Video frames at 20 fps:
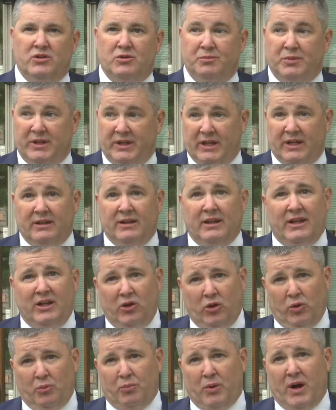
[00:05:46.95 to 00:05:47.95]
to begin the
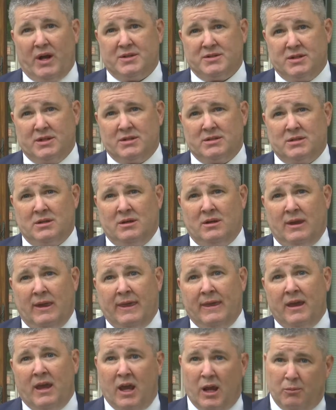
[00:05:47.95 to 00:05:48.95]
healing process
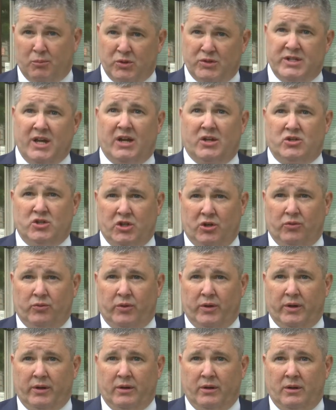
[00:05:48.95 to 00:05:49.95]
and protect
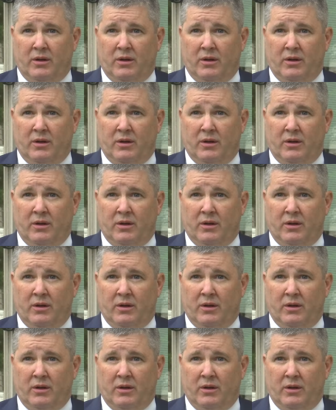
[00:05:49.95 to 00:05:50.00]
children.